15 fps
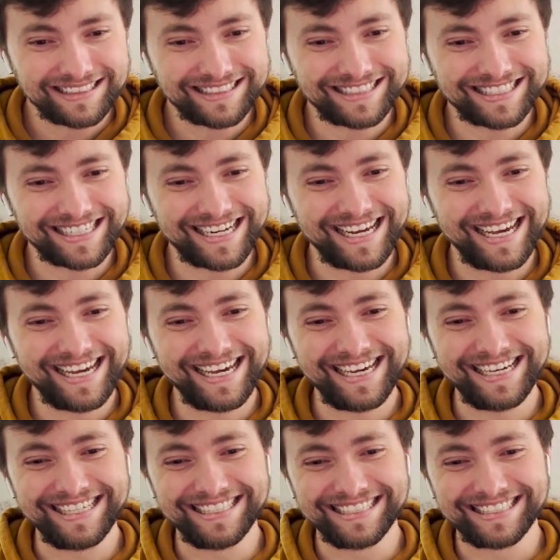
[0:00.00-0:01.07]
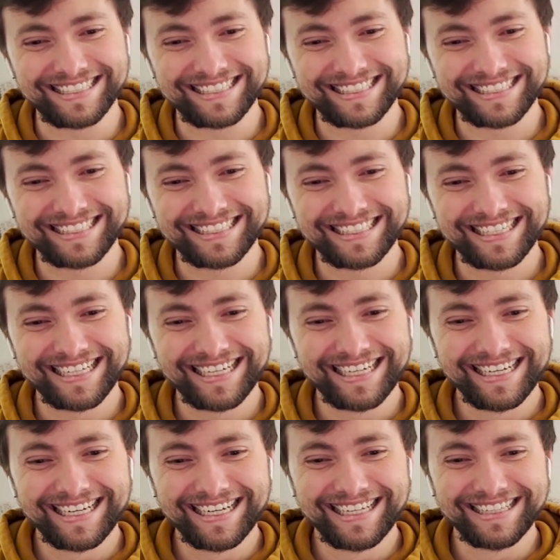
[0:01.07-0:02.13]
Jeez.
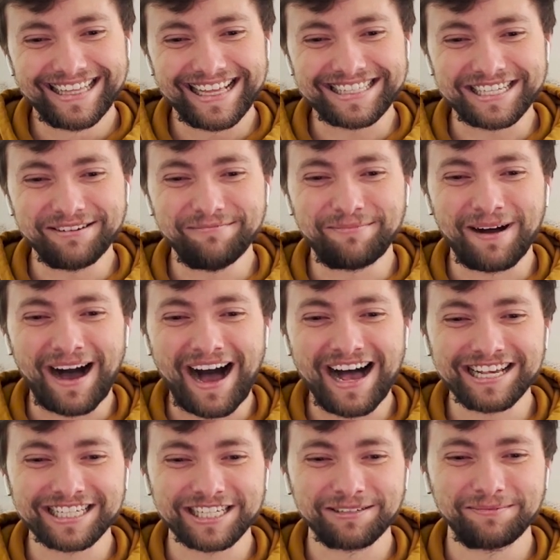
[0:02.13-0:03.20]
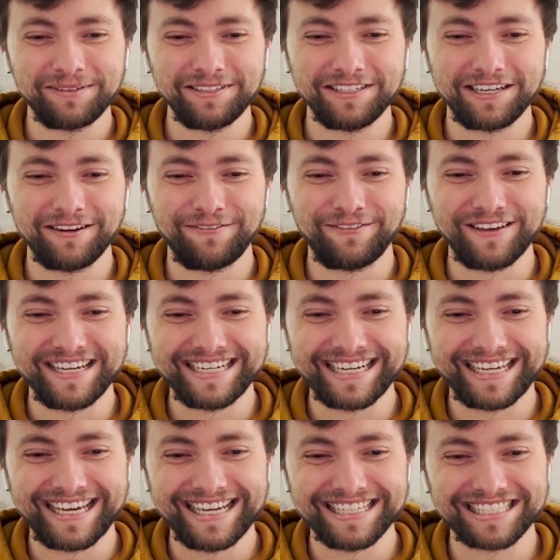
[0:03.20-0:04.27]
That's impossible to defend
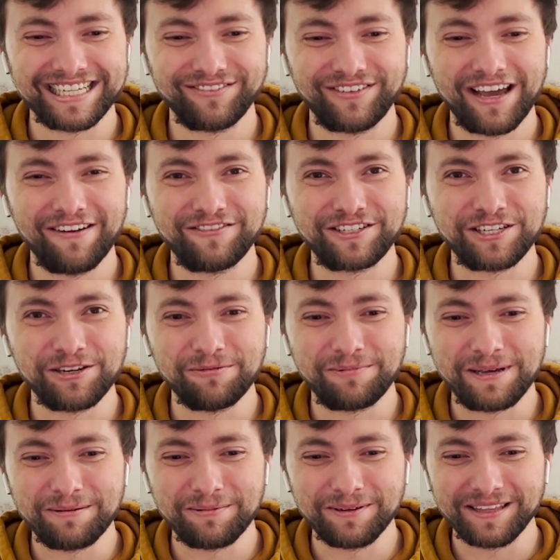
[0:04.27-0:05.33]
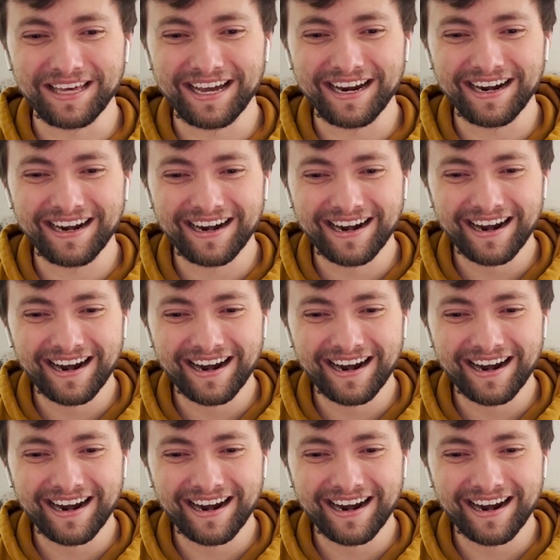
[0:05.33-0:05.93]
against if you have two people there.